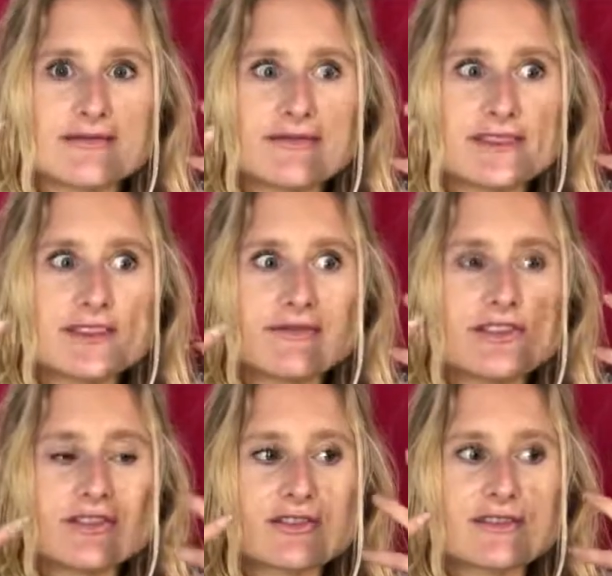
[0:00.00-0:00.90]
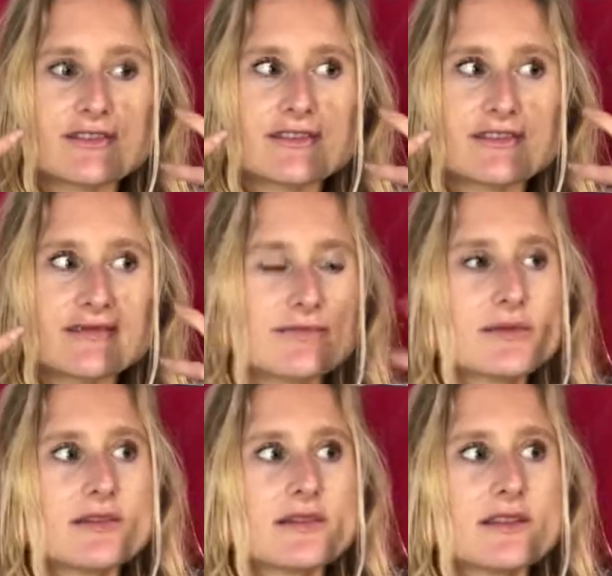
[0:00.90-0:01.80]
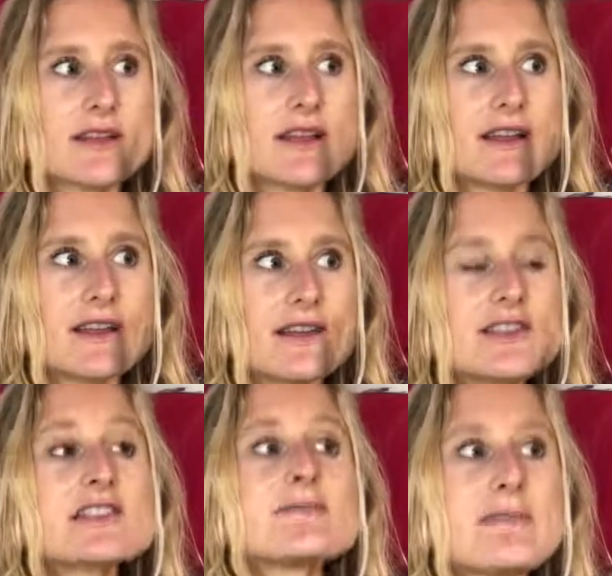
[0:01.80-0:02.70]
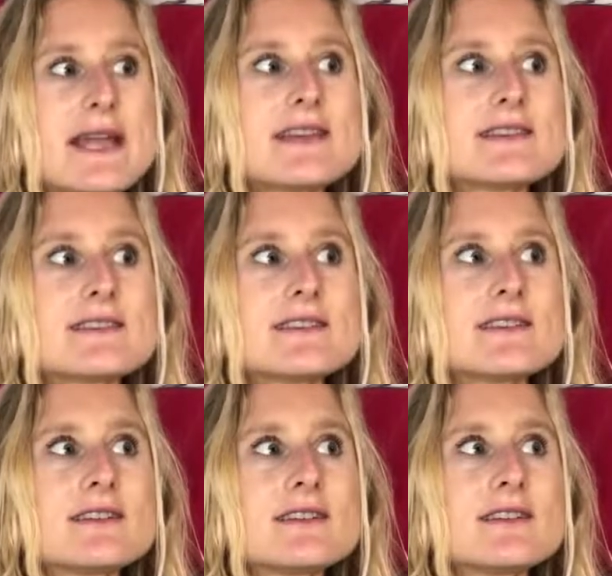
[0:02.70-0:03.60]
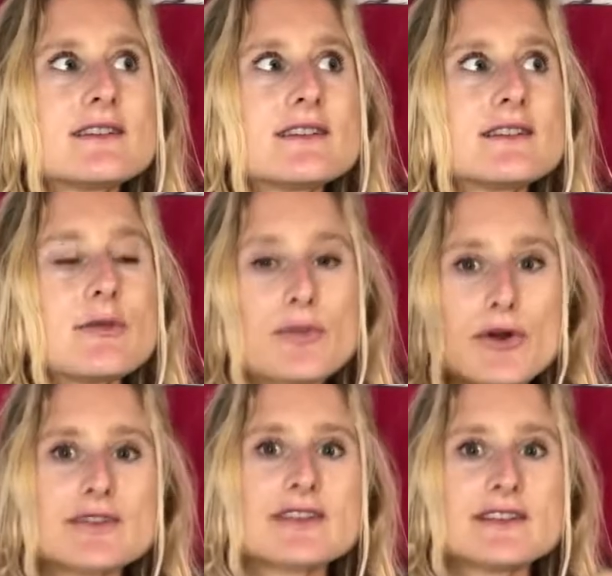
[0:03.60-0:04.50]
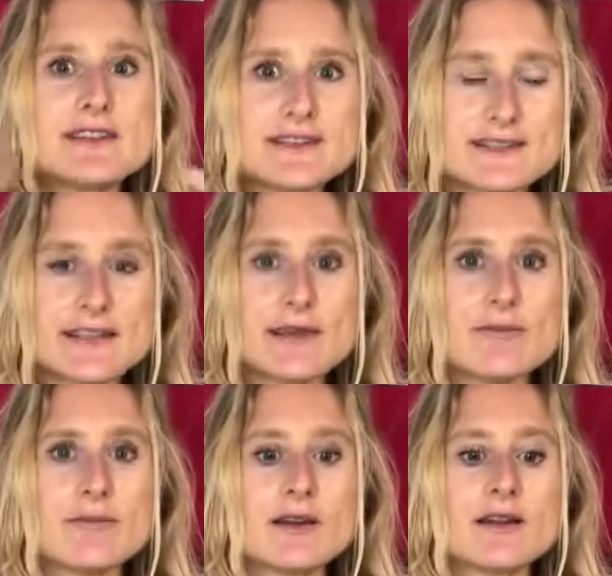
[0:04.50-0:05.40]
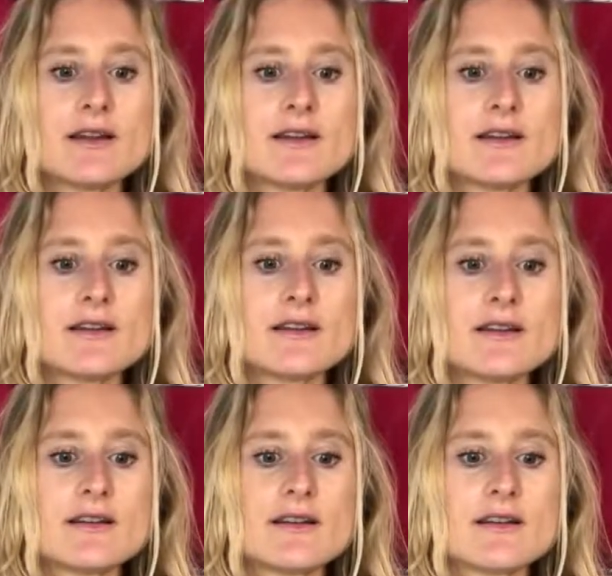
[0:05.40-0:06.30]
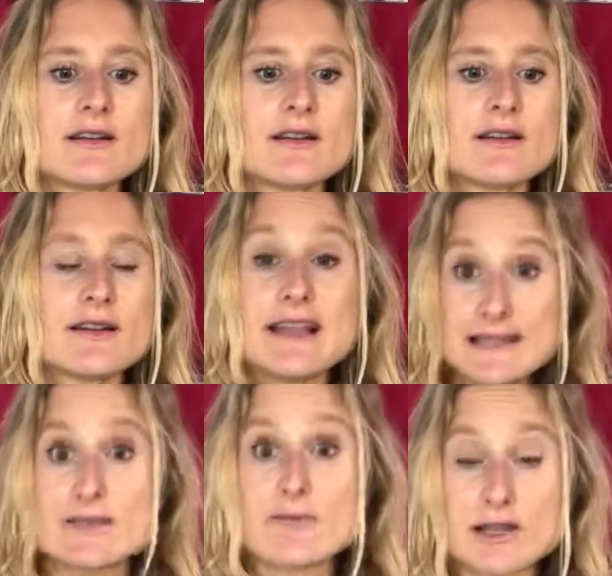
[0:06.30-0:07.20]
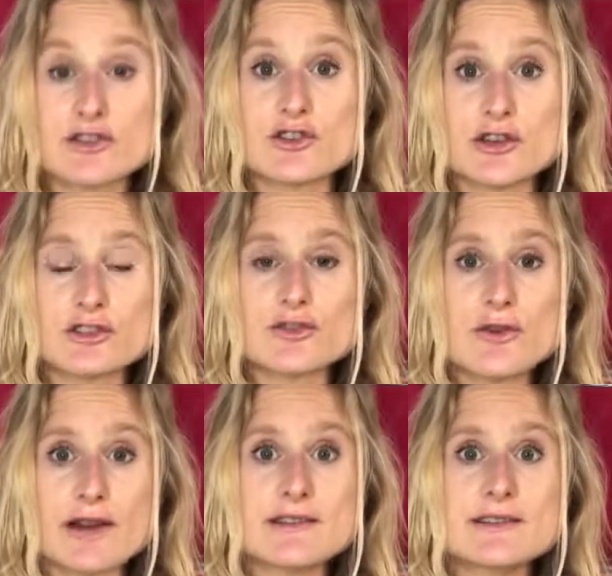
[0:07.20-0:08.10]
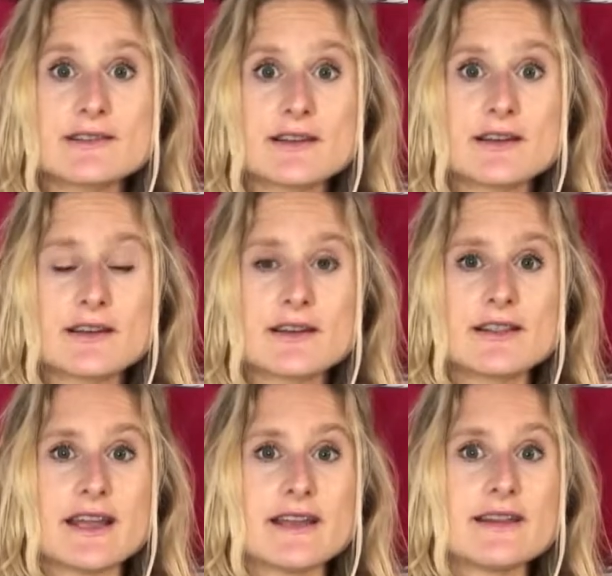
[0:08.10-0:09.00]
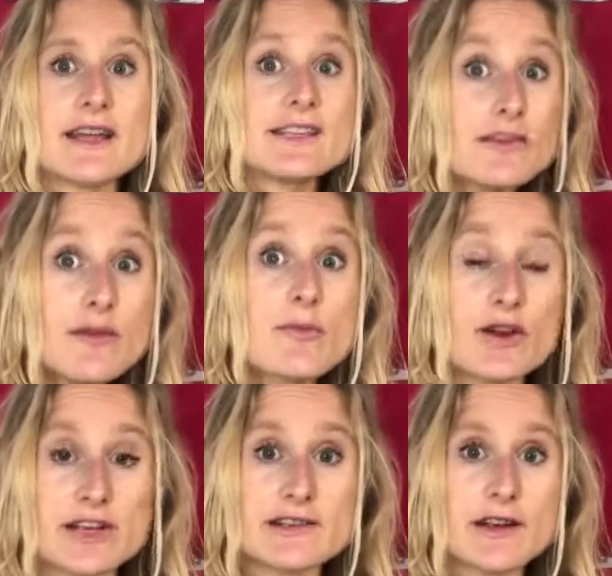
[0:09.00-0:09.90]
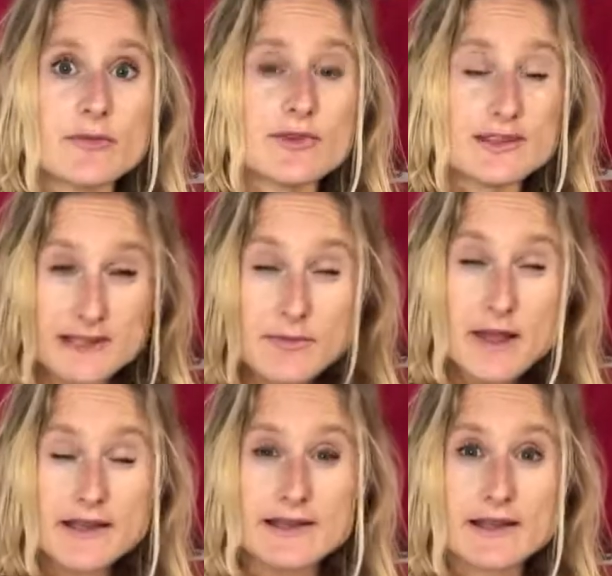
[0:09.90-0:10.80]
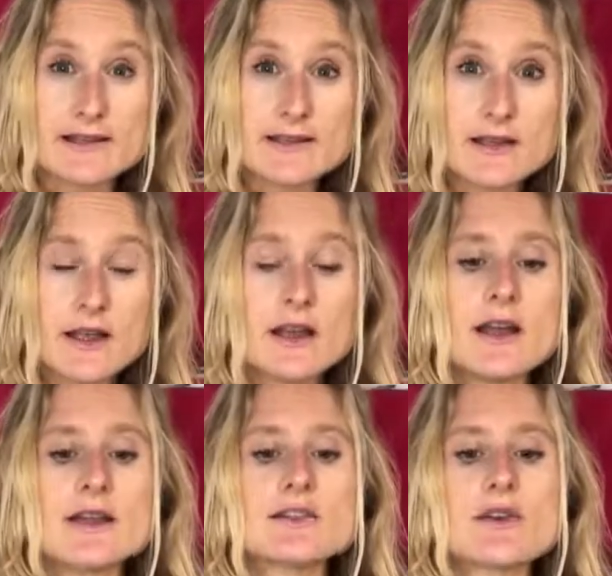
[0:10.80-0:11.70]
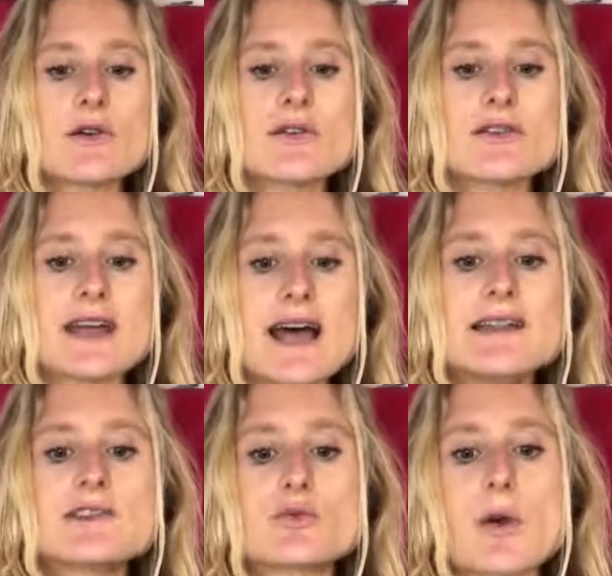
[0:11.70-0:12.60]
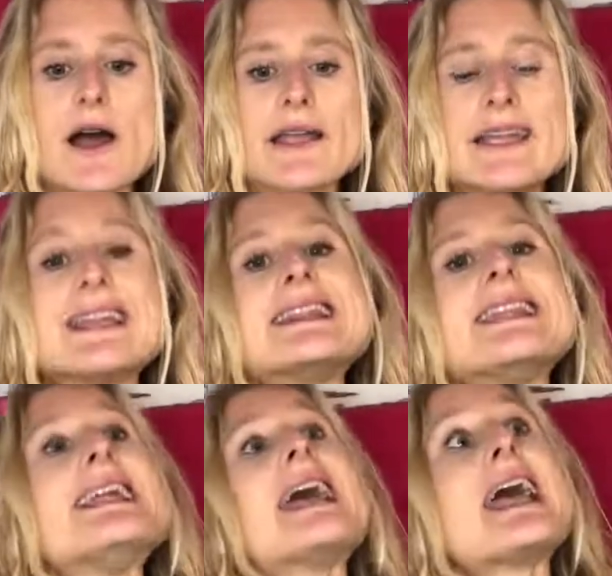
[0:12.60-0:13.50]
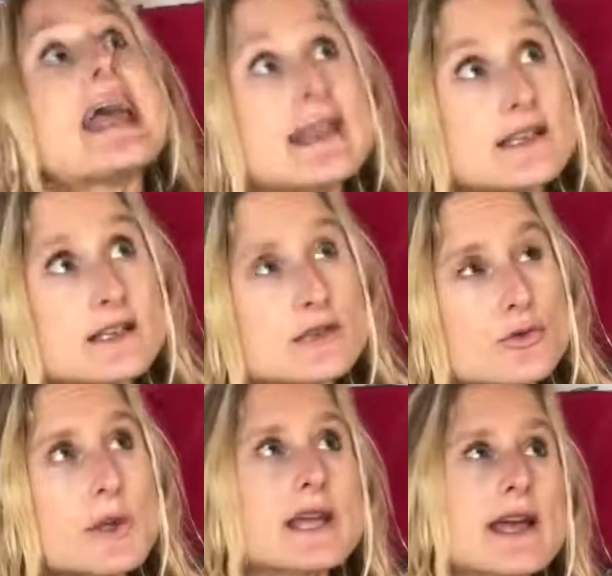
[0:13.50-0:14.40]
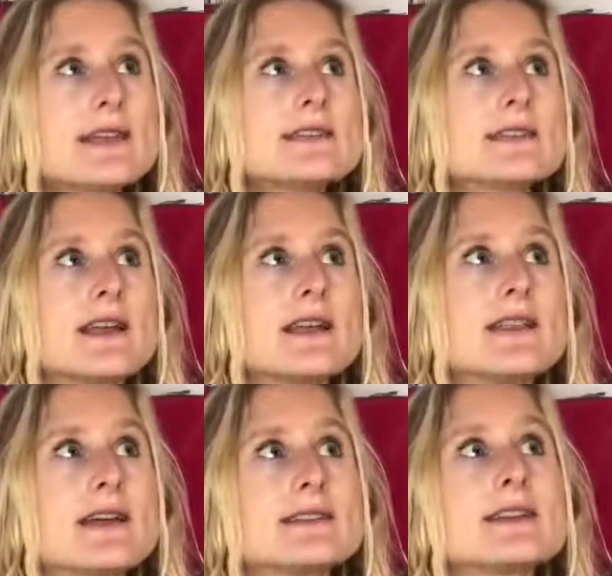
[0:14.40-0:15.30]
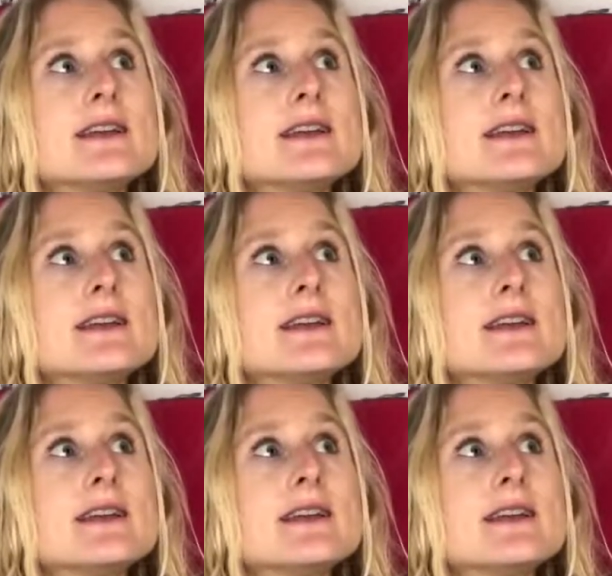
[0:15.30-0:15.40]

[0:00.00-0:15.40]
this visual, it just makes the person seem less muscular to us than a different body type. Does that make sense? And so that is why in the end we can say that